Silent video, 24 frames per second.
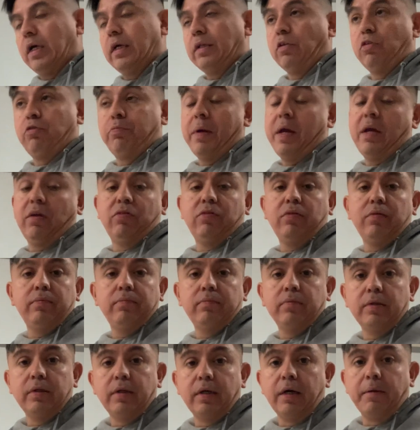space.
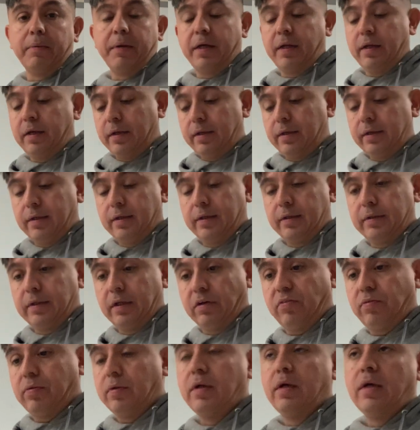I mean,
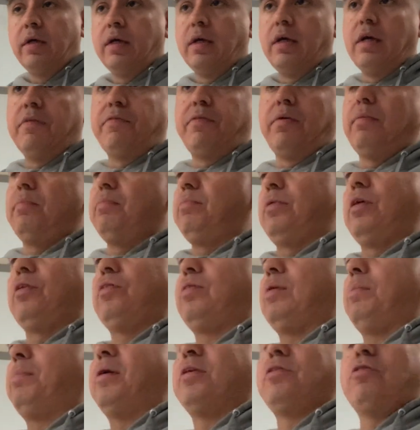there's
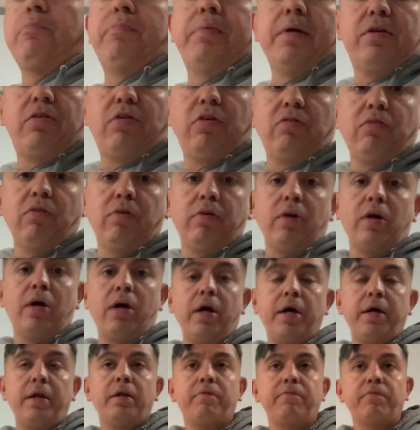a bunch of pictures
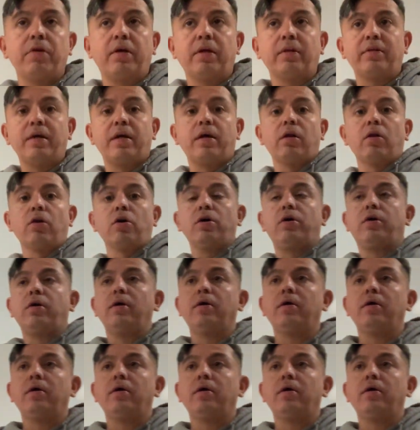online. You can take a look.